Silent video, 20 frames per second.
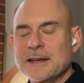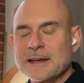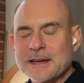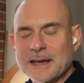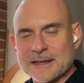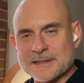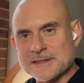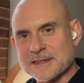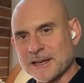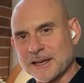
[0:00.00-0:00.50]

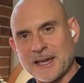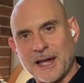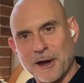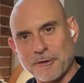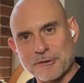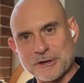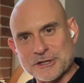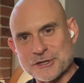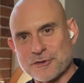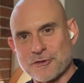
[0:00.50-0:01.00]
And the
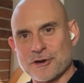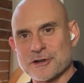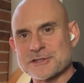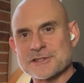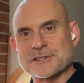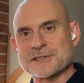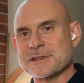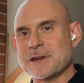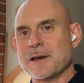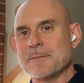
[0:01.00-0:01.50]
courage
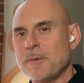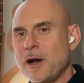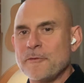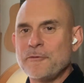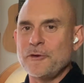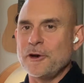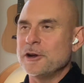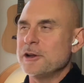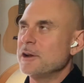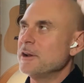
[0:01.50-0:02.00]
crosses and I'm
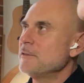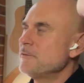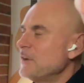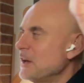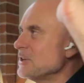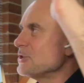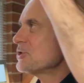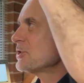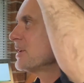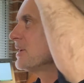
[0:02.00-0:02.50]
off on an
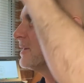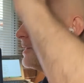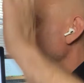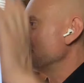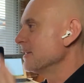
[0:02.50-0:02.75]
adventure.